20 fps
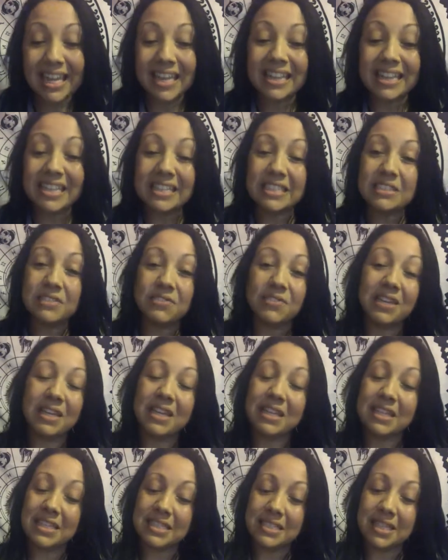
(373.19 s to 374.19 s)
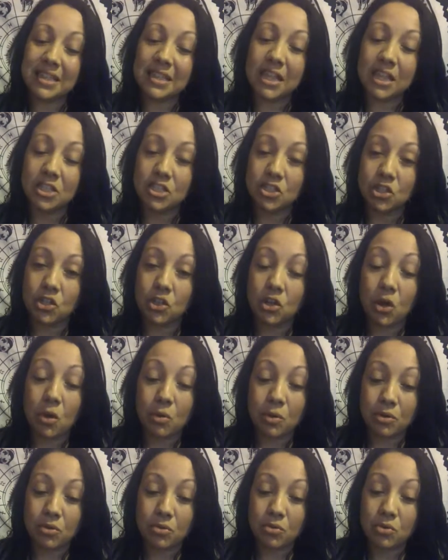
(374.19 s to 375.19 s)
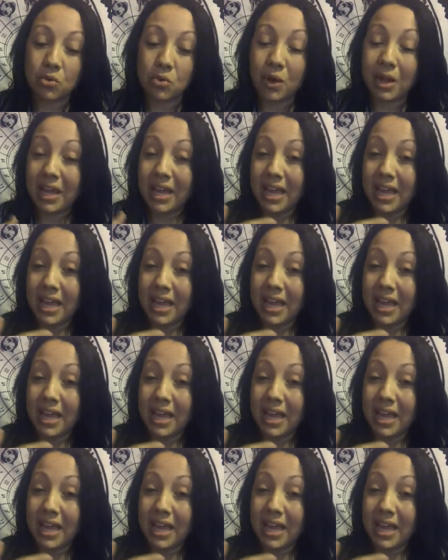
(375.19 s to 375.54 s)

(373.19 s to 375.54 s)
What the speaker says: these feelings and things you're going through